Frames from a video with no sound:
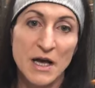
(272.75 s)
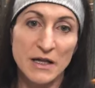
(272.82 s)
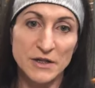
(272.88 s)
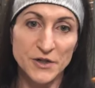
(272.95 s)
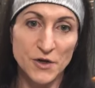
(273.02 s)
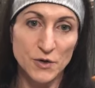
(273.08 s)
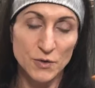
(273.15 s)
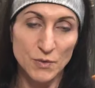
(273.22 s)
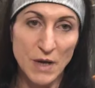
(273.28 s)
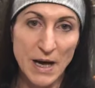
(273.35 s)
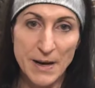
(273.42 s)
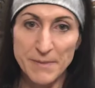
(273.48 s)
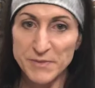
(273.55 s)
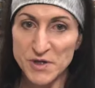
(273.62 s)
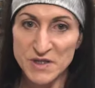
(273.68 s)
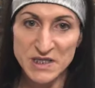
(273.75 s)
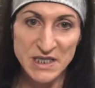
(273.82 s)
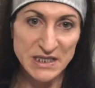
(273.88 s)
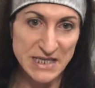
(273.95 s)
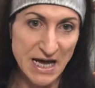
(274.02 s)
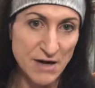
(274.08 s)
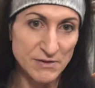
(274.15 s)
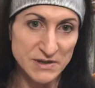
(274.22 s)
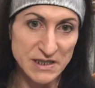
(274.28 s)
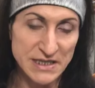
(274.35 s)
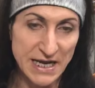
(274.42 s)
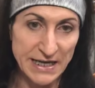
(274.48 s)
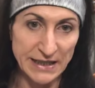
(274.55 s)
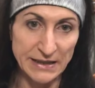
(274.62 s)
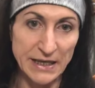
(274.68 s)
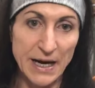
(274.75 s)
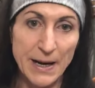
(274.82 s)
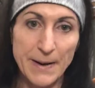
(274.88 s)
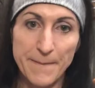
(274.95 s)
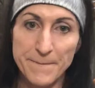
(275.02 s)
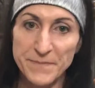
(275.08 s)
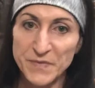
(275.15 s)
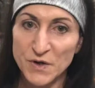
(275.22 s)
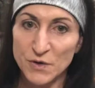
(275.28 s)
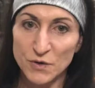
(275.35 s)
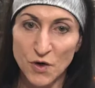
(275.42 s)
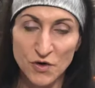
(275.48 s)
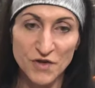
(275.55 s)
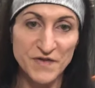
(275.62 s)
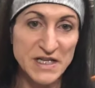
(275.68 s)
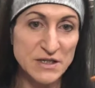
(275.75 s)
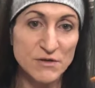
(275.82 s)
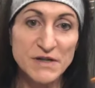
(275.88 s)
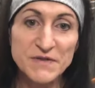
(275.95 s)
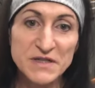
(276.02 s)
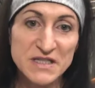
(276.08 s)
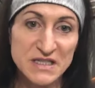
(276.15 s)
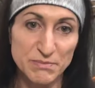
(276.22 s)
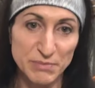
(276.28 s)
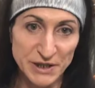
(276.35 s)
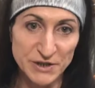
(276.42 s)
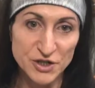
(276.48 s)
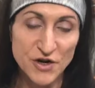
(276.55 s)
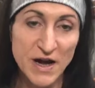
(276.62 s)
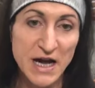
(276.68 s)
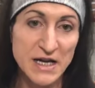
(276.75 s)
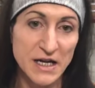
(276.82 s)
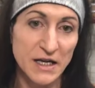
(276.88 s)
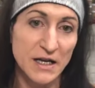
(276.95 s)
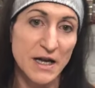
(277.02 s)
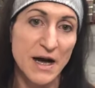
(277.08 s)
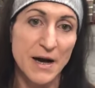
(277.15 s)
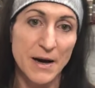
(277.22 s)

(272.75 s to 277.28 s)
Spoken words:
6 hours a day, long events, or even split training,